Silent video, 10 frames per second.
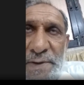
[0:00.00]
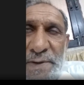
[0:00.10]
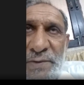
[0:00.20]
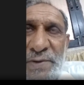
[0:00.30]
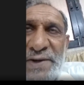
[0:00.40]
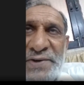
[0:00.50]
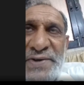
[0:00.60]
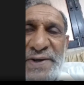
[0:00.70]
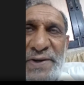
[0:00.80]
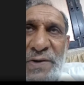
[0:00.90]
You can
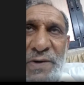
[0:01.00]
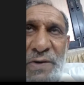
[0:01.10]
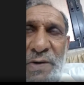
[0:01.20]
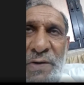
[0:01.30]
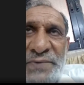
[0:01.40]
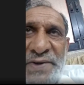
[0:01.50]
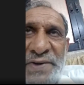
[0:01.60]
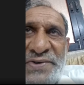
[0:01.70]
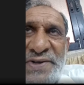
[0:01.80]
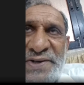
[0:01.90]
study all of
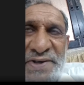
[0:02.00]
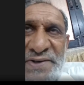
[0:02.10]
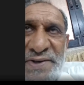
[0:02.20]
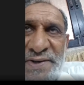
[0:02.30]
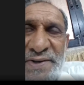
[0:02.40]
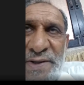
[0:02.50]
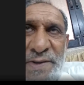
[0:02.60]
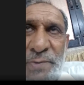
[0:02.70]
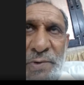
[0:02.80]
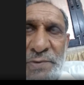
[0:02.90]
these diseases in
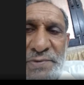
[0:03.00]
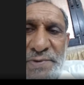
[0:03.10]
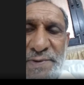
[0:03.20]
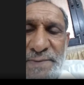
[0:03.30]
the books.